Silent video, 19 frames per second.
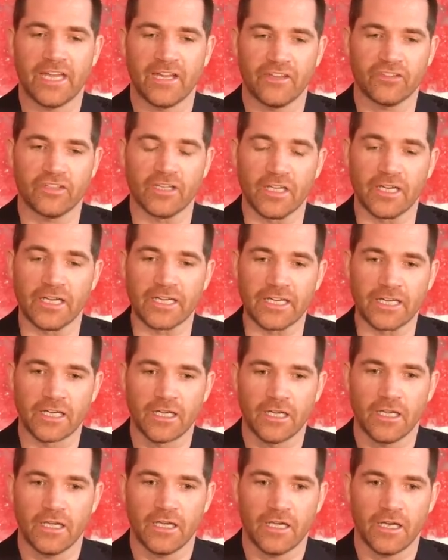It's like
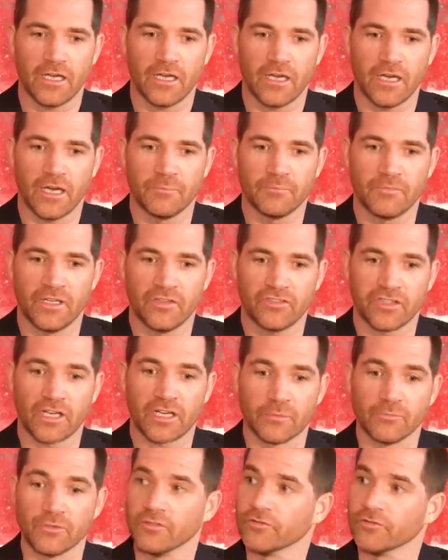I'm, it's like I'm